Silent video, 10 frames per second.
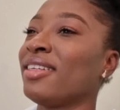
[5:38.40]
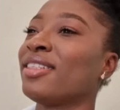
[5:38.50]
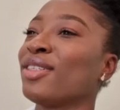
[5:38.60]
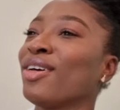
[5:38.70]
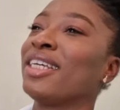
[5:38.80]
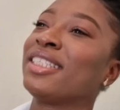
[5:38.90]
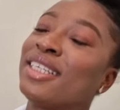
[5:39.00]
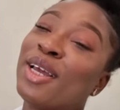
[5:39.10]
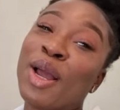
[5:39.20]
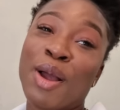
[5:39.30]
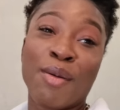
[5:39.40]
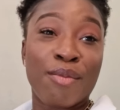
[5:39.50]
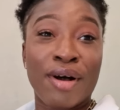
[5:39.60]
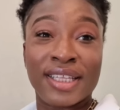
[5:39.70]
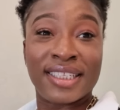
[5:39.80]
it's not easy
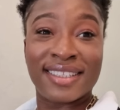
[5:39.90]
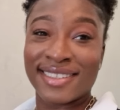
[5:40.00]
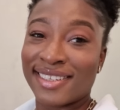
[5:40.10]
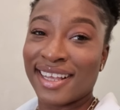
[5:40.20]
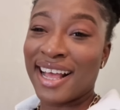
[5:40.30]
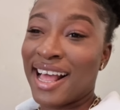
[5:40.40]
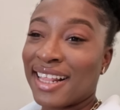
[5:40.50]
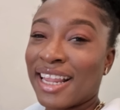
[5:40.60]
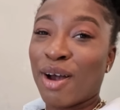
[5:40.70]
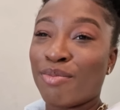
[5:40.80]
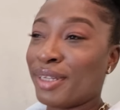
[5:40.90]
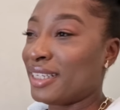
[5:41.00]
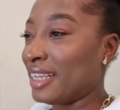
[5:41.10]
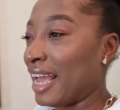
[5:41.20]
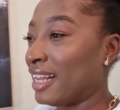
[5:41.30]
but that'll be
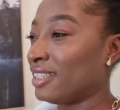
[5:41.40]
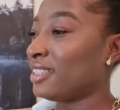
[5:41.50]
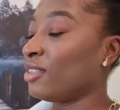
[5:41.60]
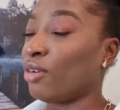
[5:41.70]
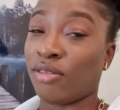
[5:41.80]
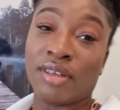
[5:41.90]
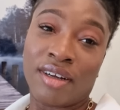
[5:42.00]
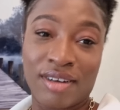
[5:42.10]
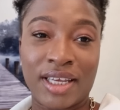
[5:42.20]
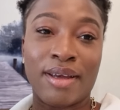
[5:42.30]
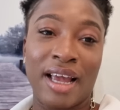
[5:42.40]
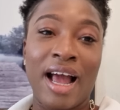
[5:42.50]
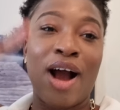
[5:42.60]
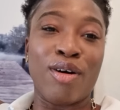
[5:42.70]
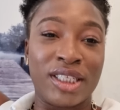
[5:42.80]
the end no
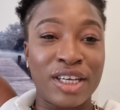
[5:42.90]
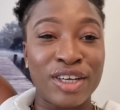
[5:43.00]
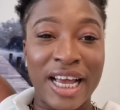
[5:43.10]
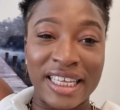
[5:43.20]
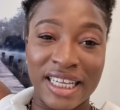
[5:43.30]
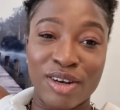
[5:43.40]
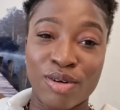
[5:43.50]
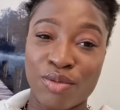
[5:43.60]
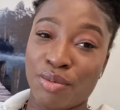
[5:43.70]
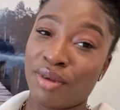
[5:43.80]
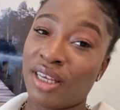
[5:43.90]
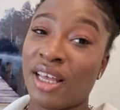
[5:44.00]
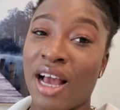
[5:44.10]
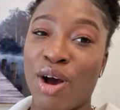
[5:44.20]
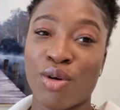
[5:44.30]
okay i'll take you guys along with me
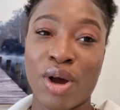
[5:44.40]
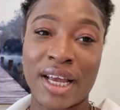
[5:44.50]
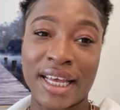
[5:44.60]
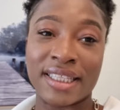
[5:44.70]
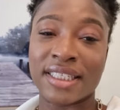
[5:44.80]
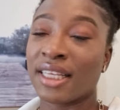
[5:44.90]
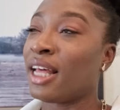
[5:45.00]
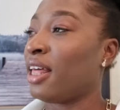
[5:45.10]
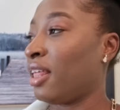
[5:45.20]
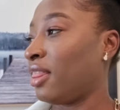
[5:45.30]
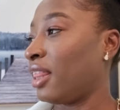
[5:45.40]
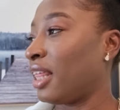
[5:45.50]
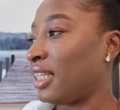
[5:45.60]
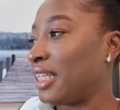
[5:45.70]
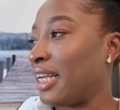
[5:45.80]
i'll go and get the
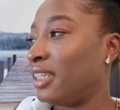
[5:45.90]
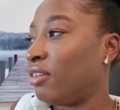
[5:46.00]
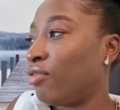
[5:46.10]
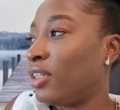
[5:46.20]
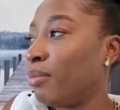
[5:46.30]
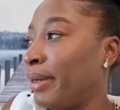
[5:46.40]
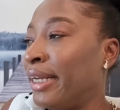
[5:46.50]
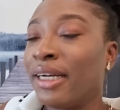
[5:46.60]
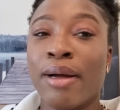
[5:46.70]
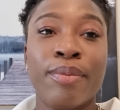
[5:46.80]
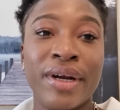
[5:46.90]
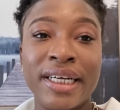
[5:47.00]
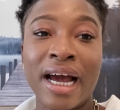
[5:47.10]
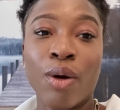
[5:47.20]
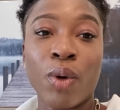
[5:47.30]
things I need for the banana
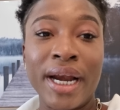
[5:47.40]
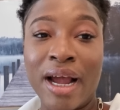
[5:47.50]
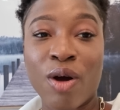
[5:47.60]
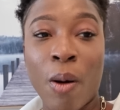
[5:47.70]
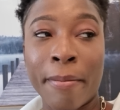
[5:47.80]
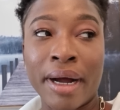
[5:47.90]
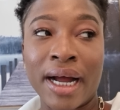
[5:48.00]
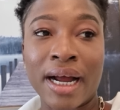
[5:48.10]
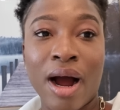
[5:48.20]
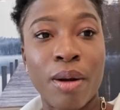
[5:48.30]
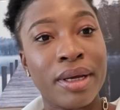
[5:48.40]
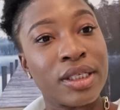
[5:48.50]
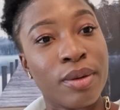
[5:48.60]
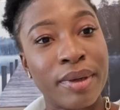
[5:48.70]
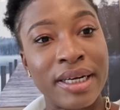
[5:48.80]
bread. And when I come back, I'll make
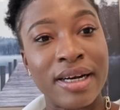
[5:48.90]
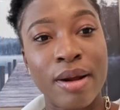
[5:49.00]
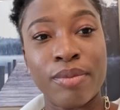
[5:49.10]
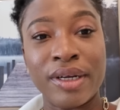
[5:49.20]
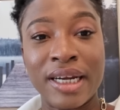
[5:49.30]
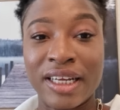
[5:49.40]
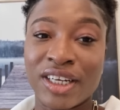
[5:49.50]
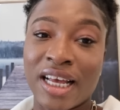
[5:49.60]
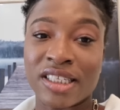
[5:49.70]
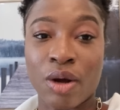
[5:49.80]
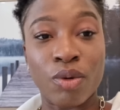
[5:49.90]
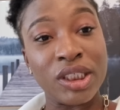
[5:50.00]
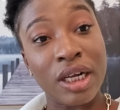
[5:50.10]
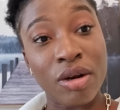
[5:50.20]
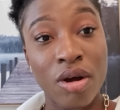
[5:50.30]
some banana bread and you guys can
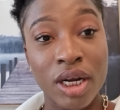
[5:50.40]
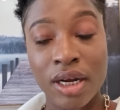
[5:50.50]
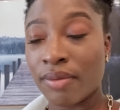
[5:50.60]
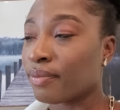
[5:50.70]
watch along.